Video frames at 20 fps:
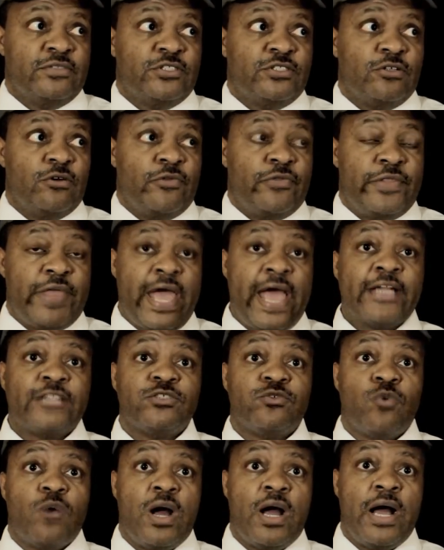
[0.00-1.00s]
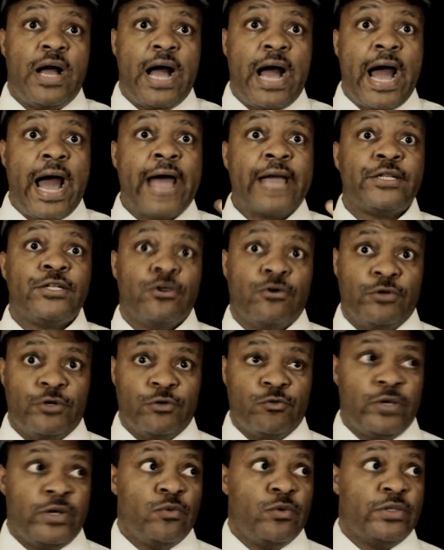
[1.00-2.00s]
So that's why I don't
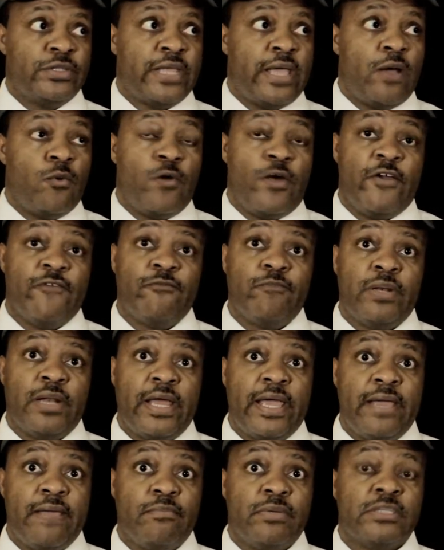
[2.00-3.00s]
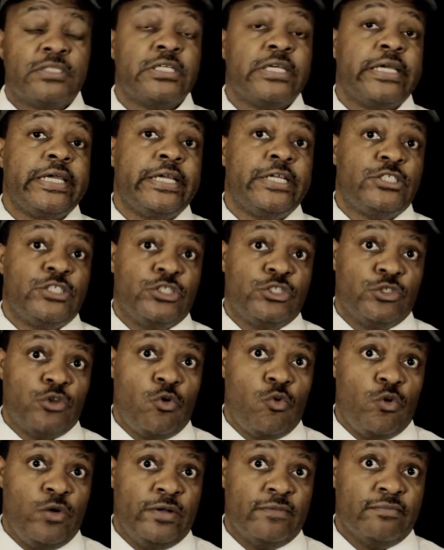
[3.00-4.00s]
agree with that way of playing, but to each his
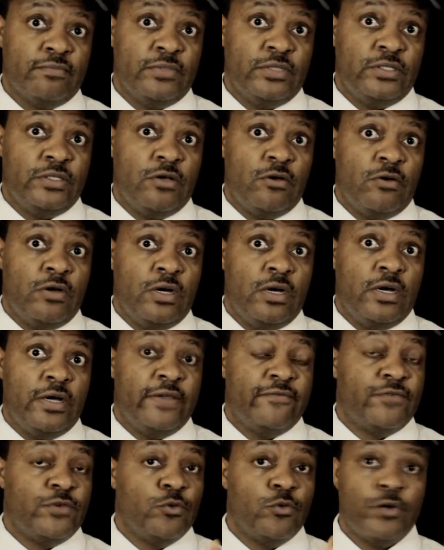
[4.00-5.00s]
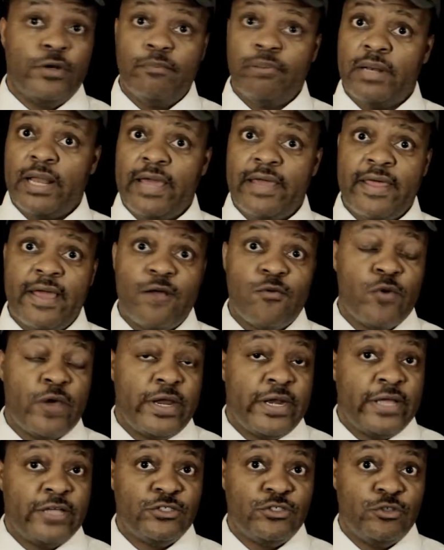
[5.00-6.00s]
own. You know, if you want to play that
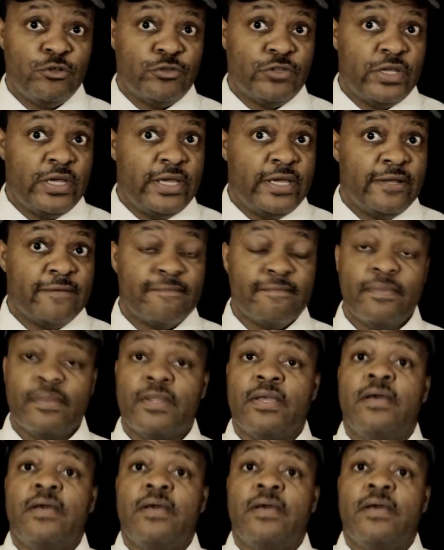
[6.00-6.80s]
way, that's your thing.